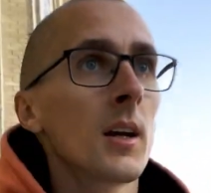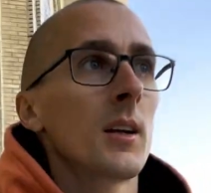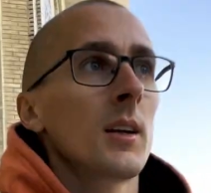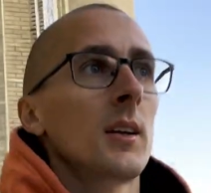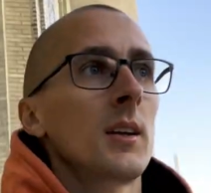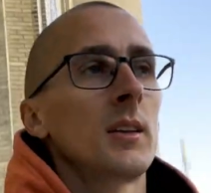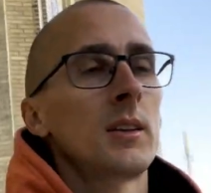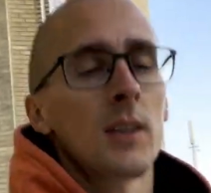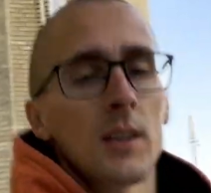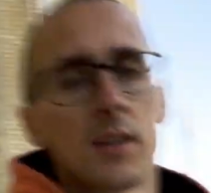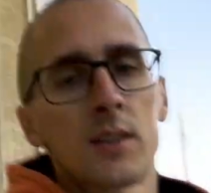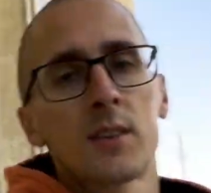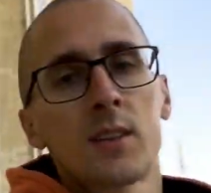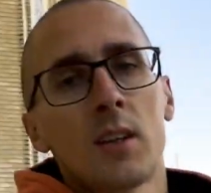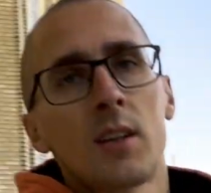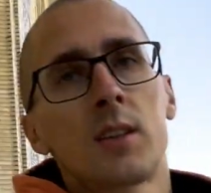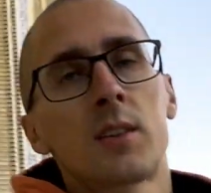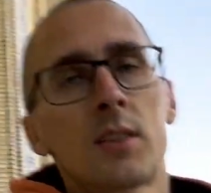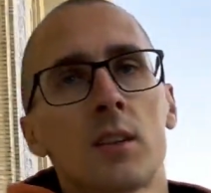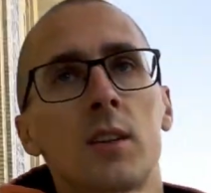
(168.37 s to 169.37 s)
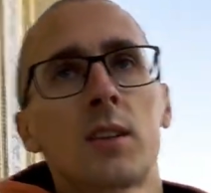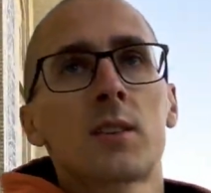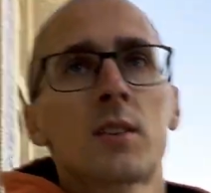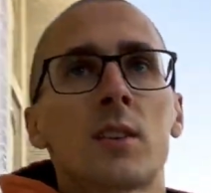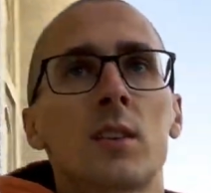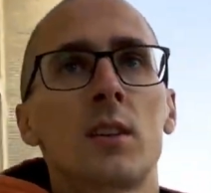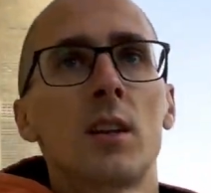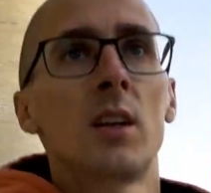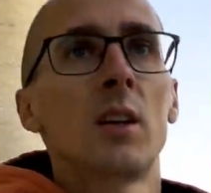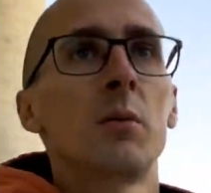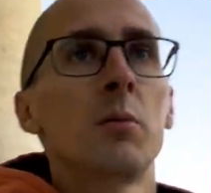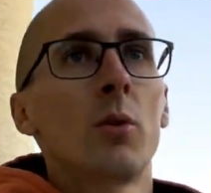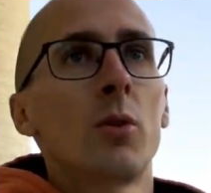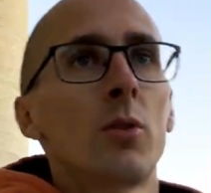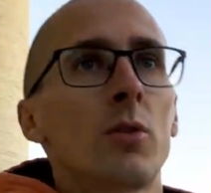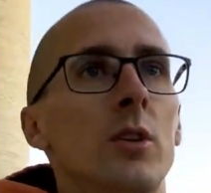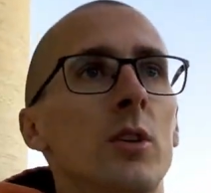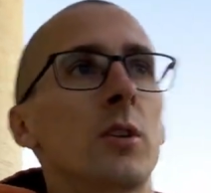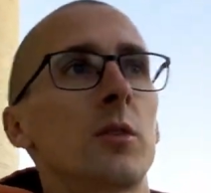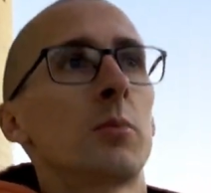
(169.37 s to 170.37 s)
It says its name
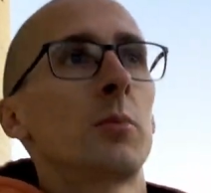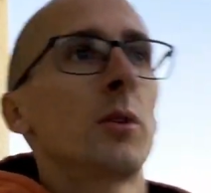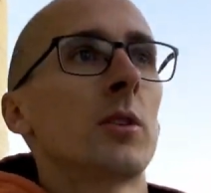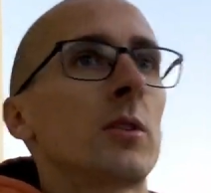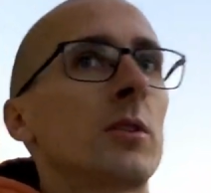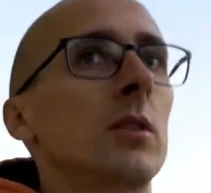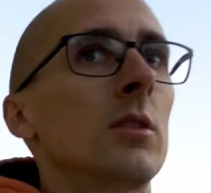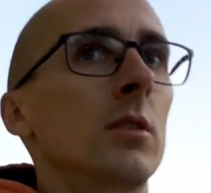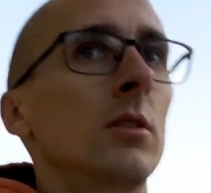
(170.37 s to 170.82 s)
on it, but